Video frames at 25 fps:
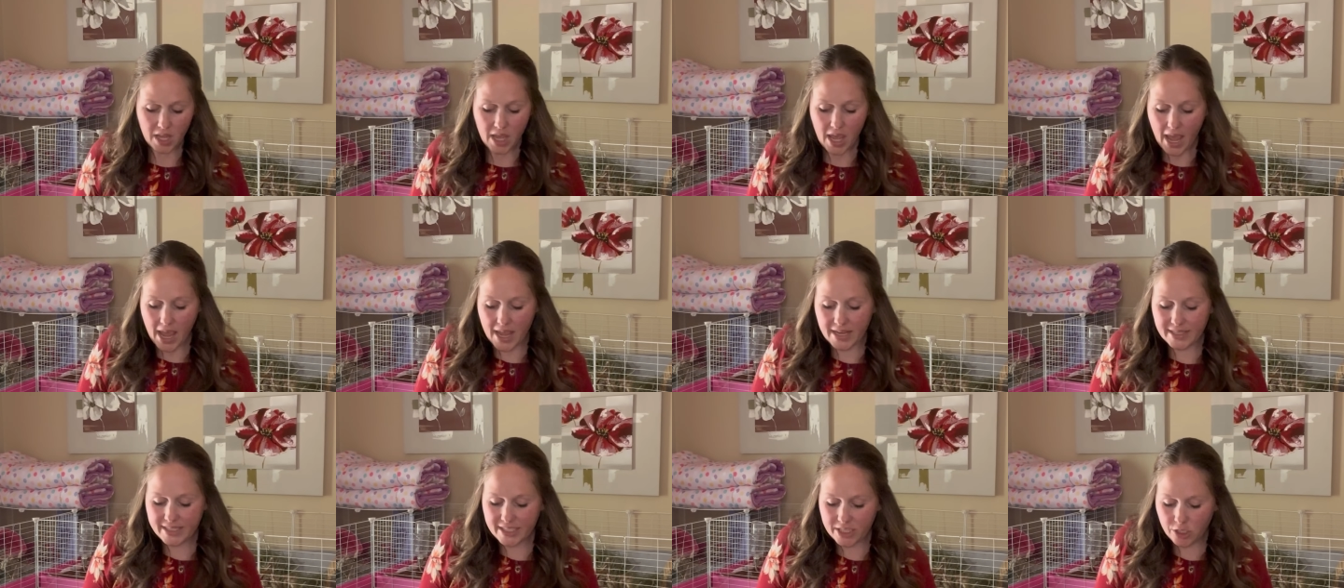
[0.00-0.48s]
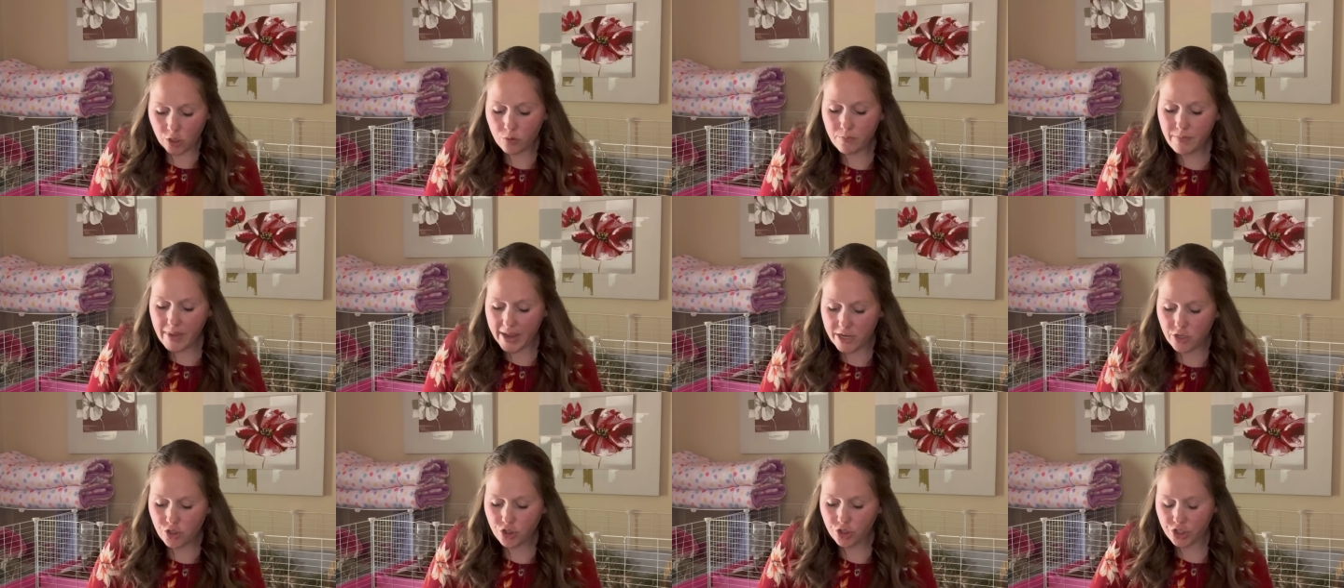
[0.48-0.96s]
until
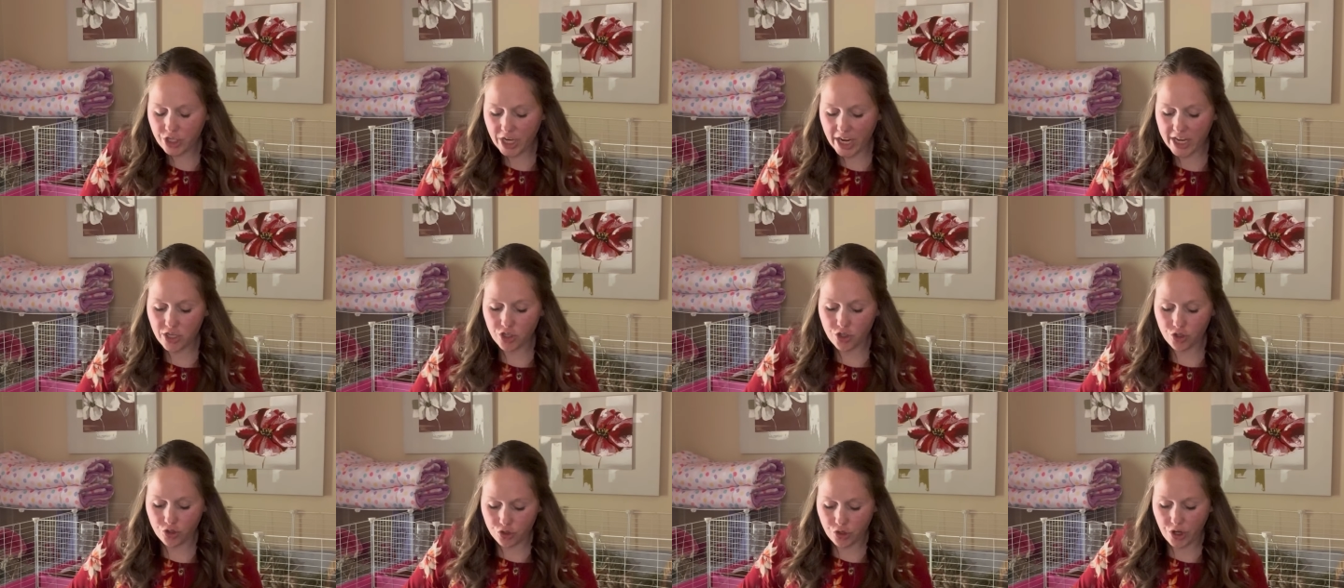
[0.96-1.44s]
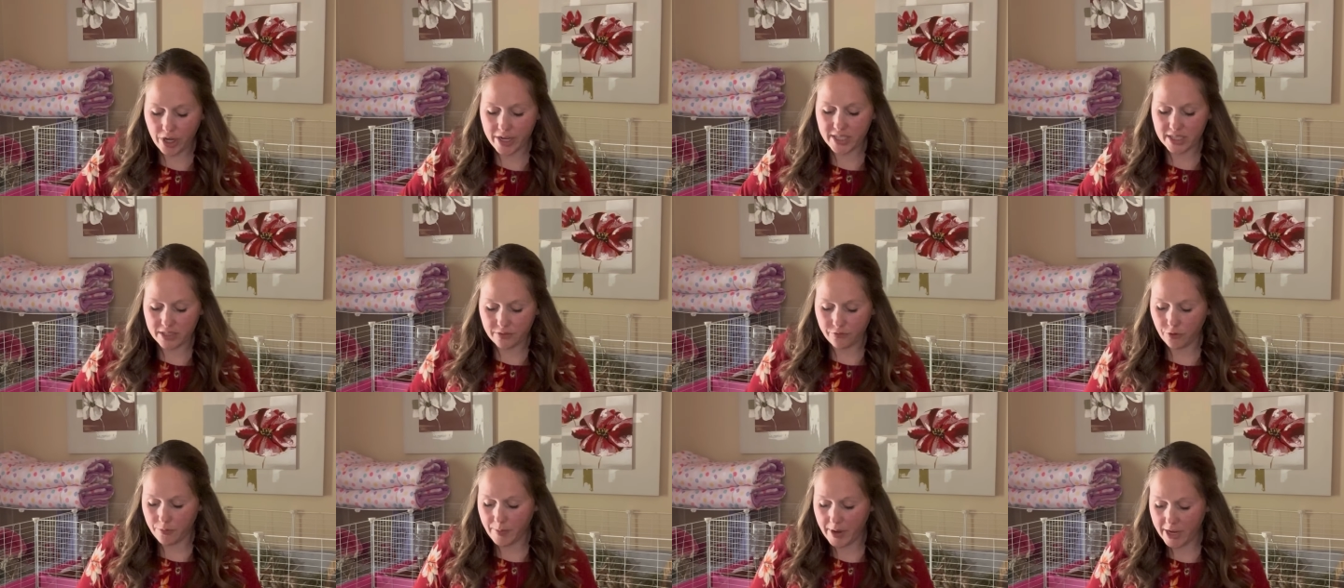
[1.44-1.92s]
major change and
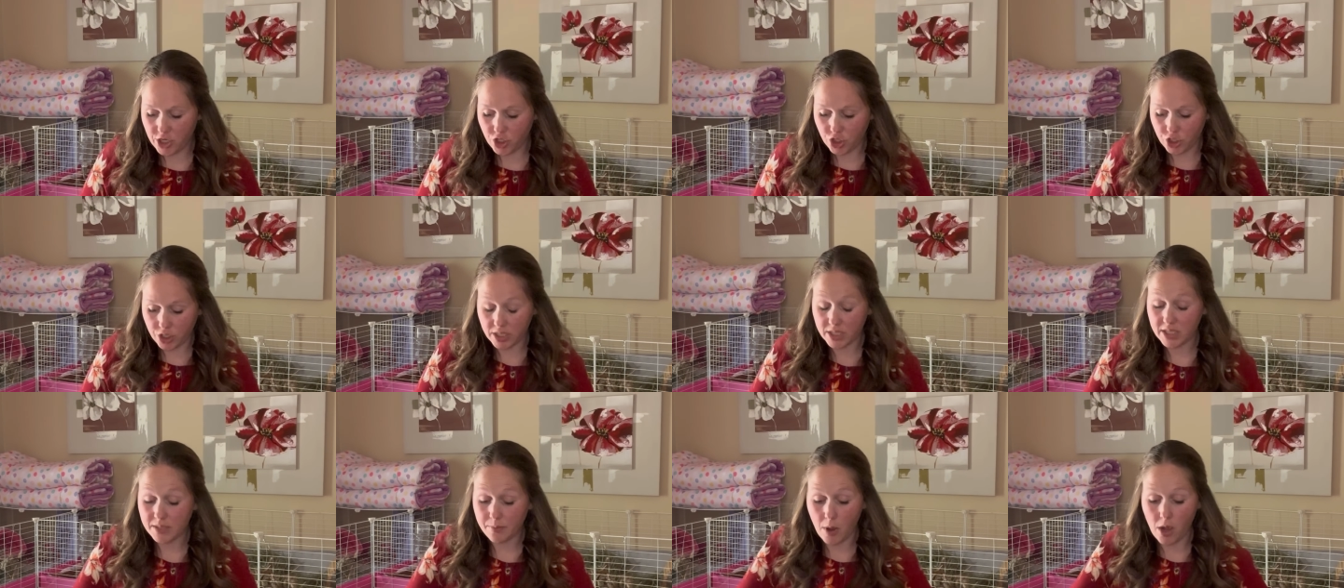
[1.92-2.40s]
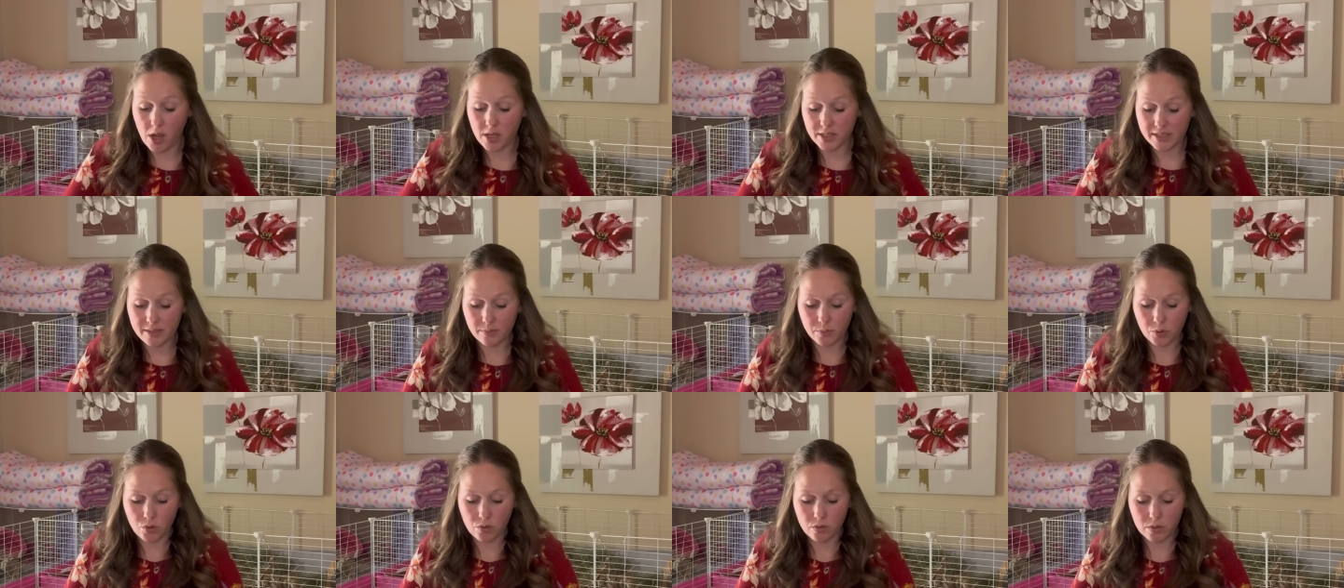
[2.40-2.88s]
transformation is
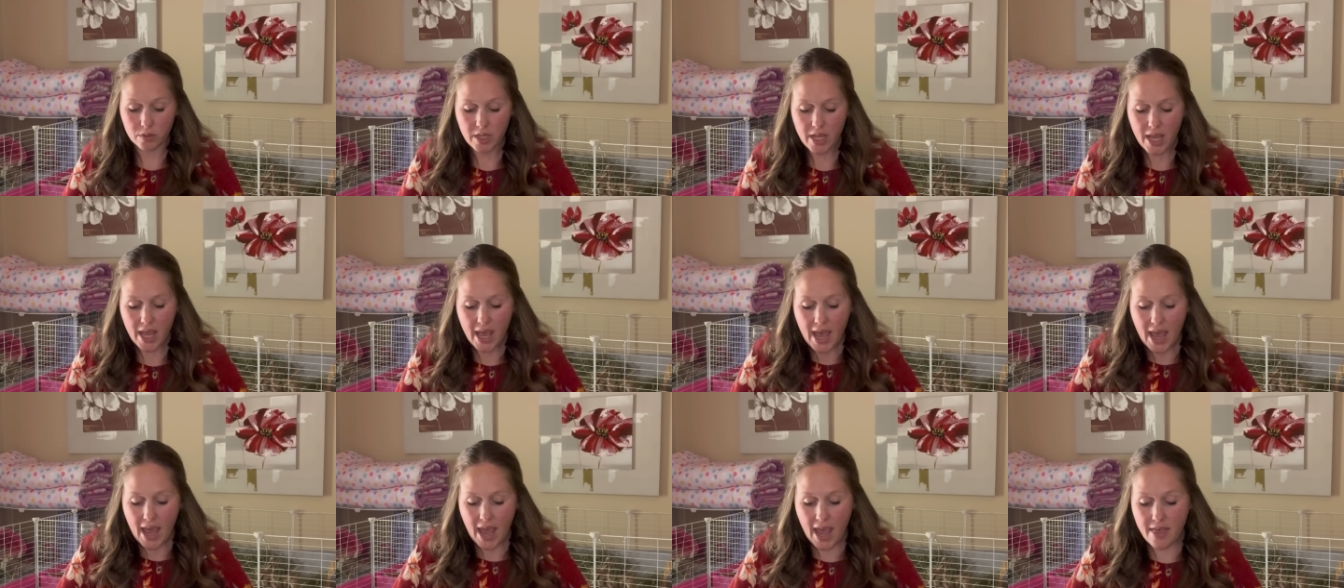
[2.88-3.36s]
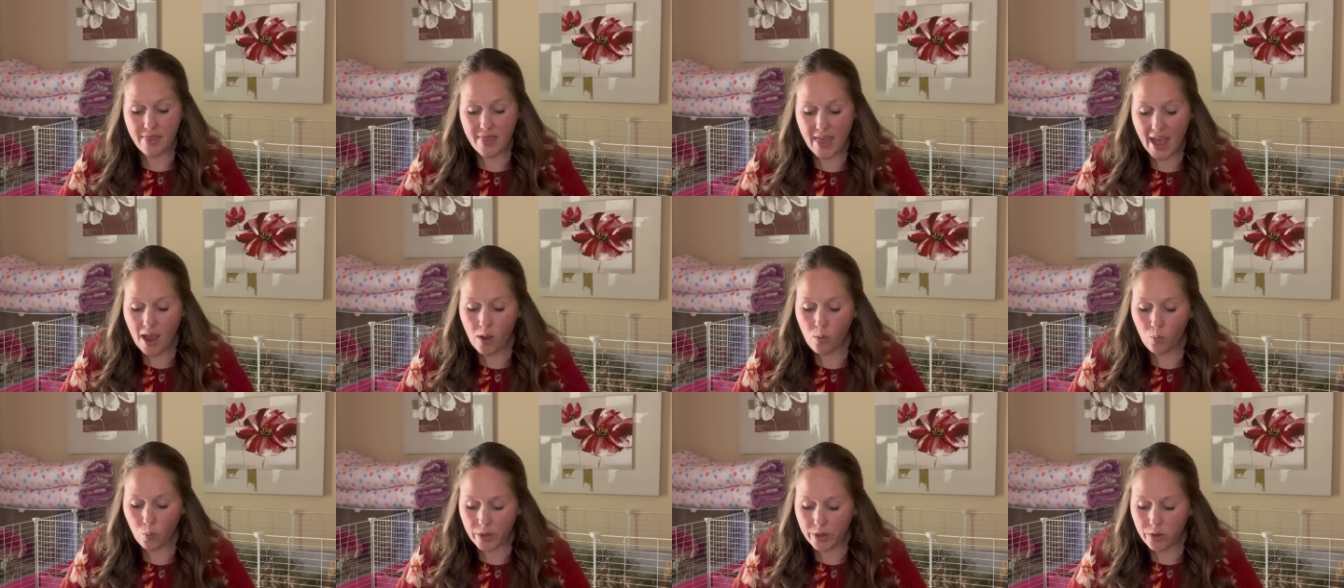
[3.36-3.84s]
possible. And
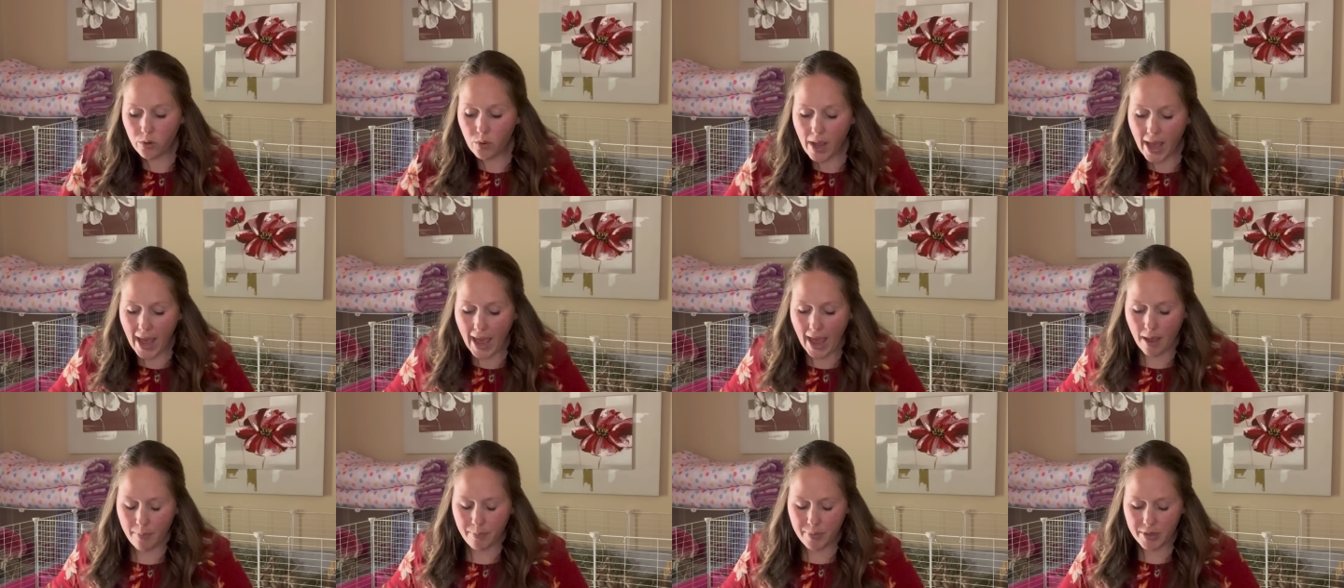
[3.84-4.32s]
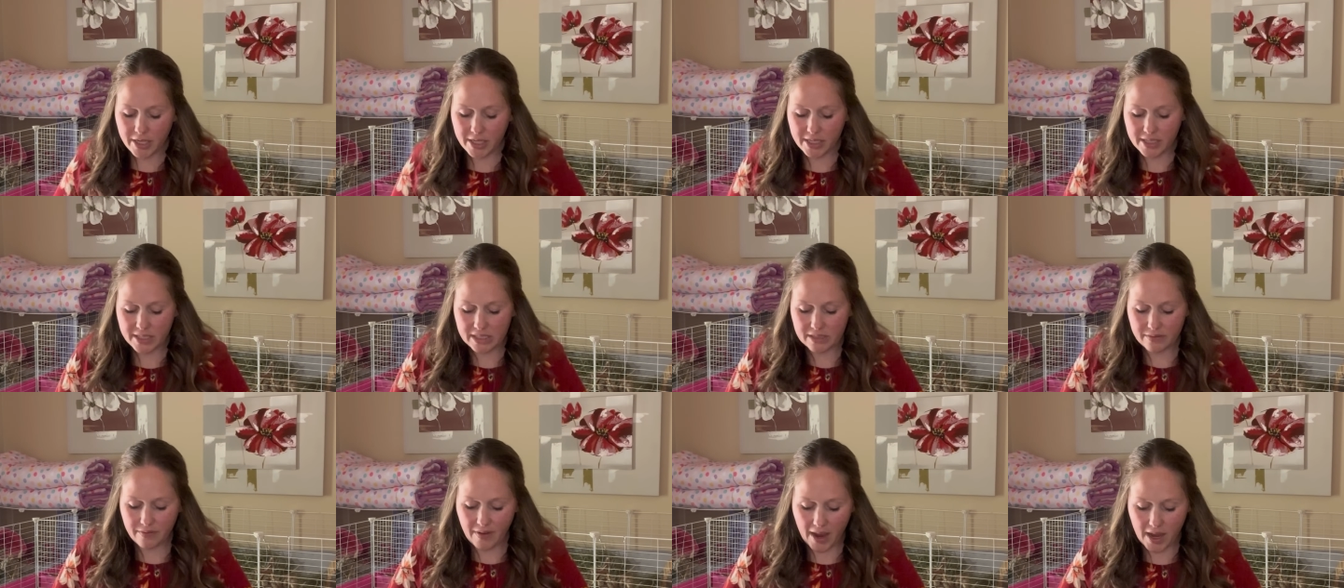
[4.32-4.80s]
that will happen
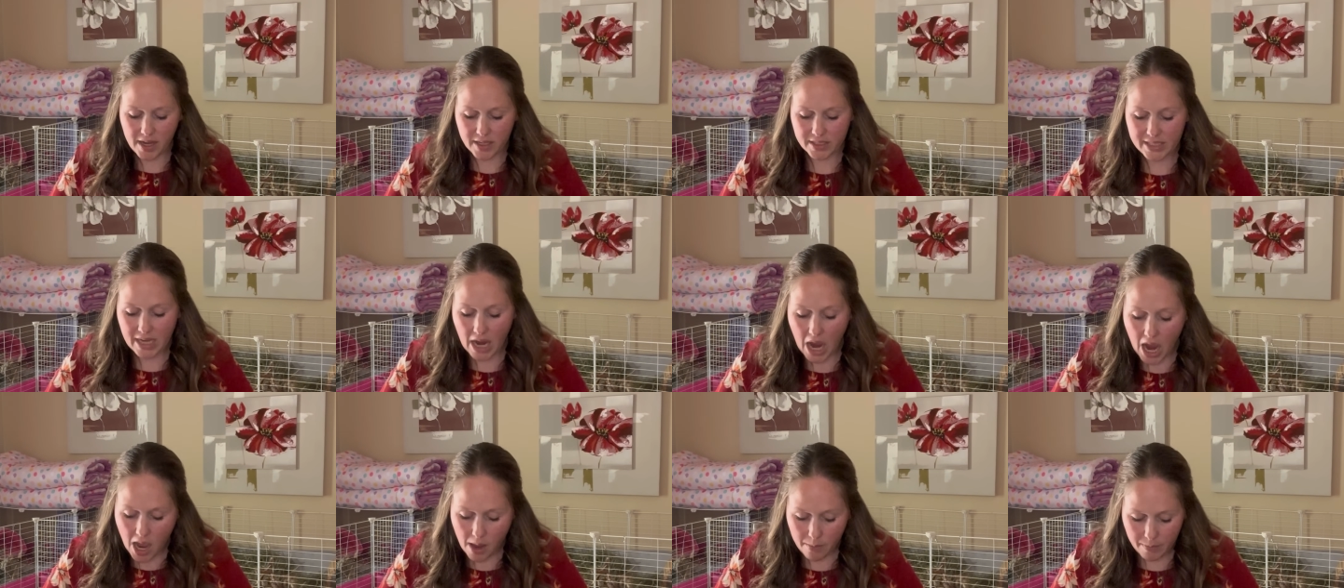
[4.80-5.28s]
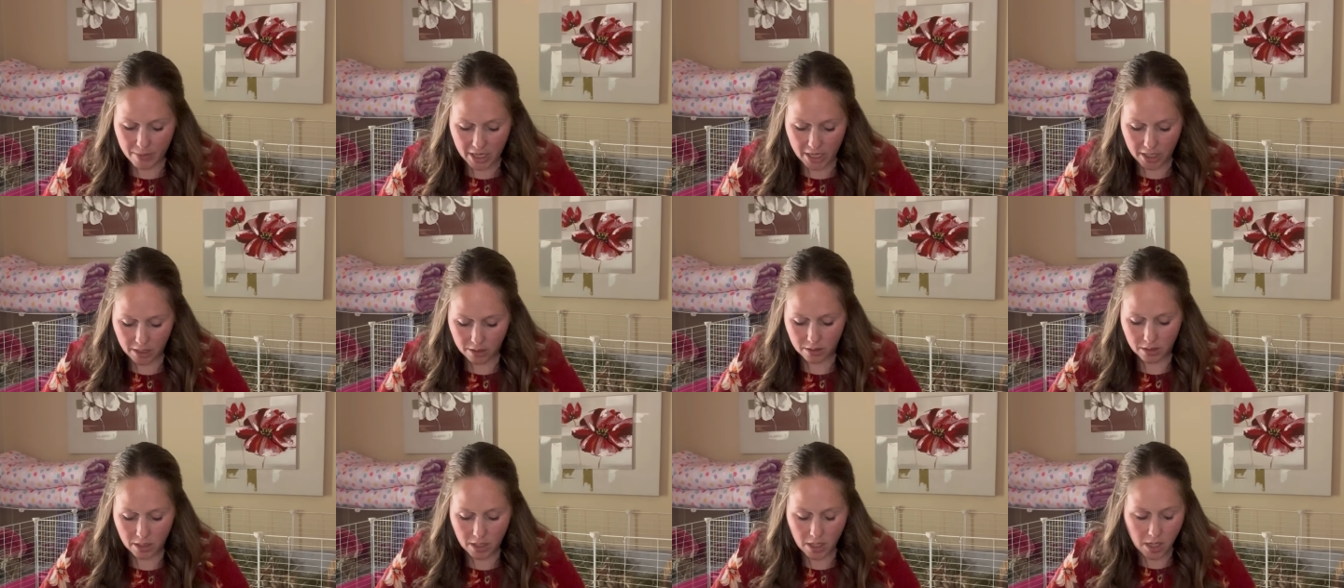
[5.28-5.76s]
in divine
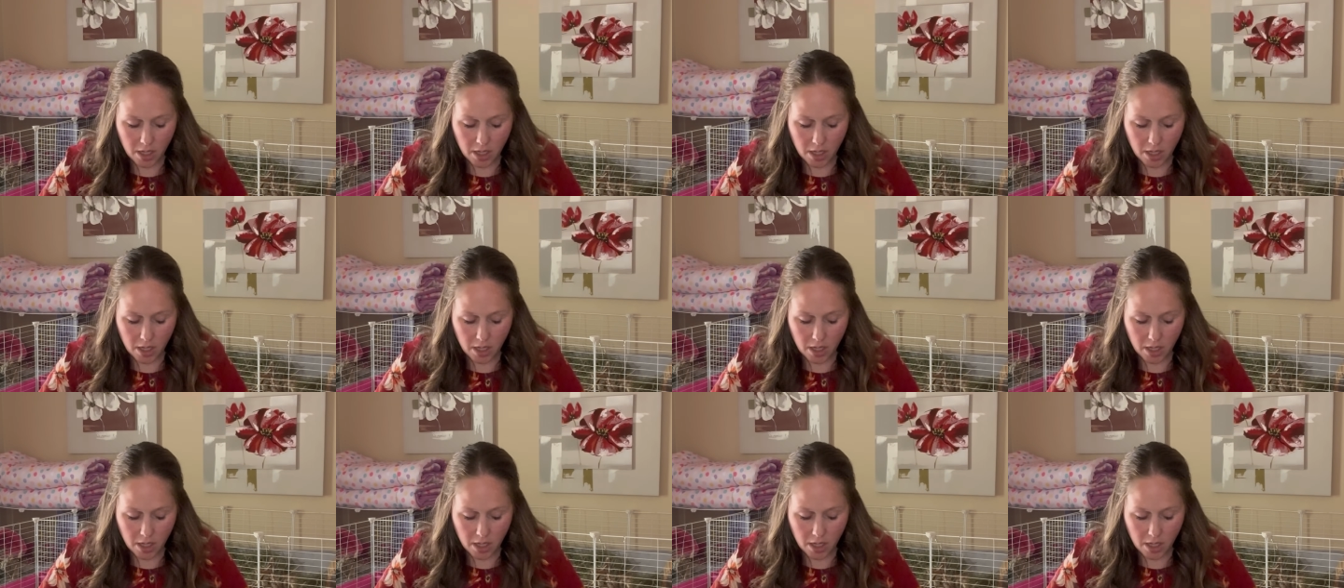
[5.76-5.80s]
timing.